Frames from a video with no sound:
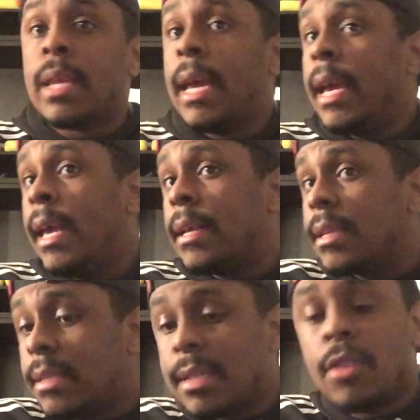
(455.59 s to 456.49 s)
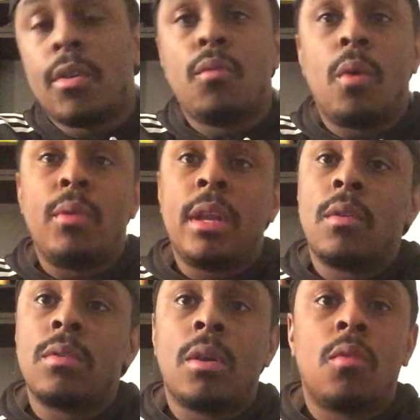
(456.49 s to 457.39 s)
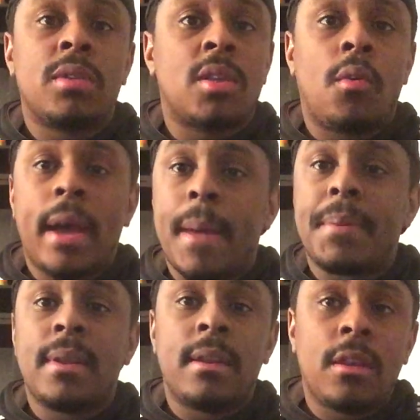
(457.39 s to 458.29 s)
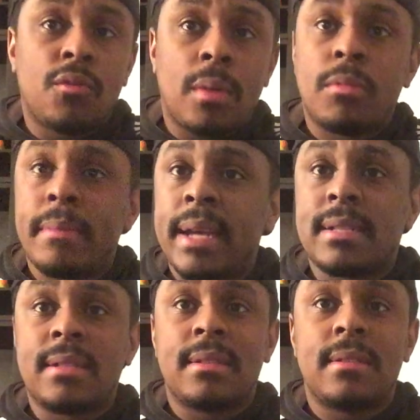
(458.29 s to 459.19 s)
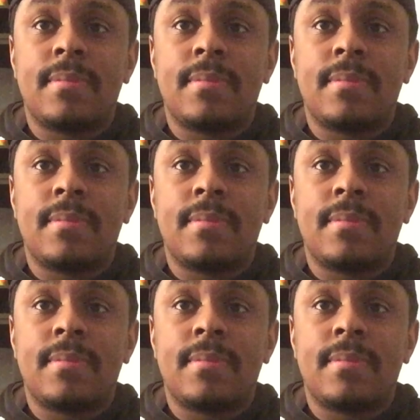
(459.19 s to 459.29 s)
and considering what we don't know what's going to happen in these Rumble matches,